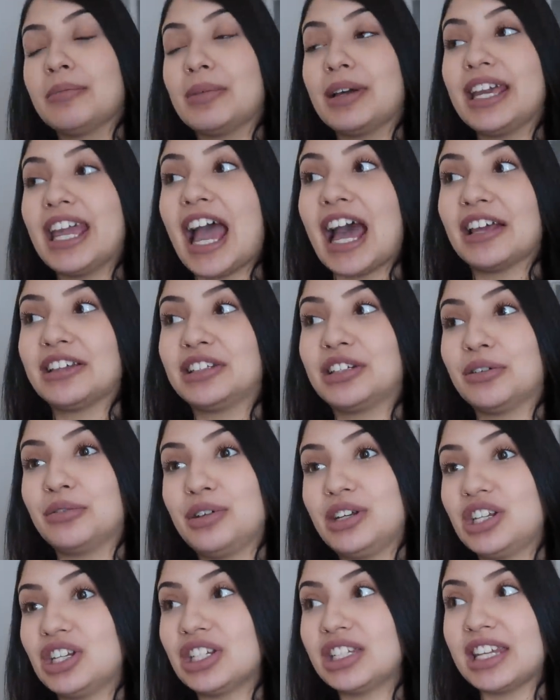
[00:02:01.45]
But yeah, so we
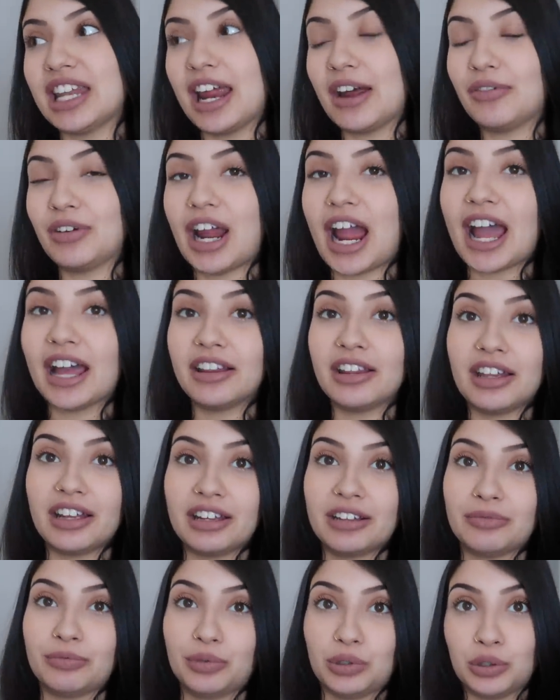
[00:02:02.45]
just never had
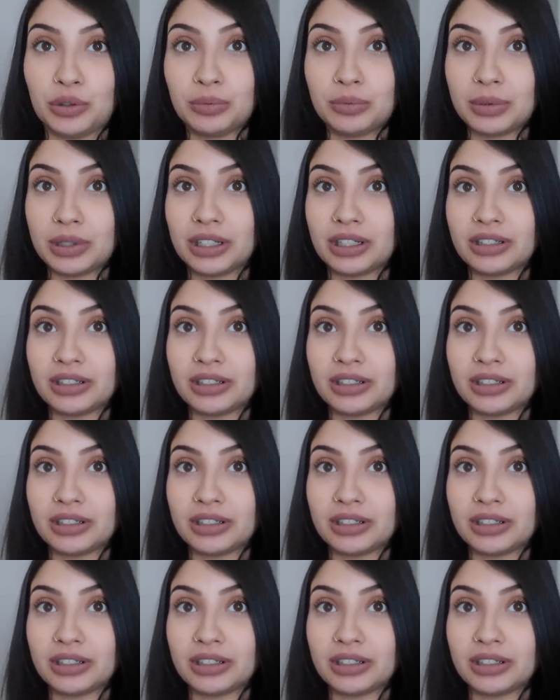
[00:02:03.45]
the room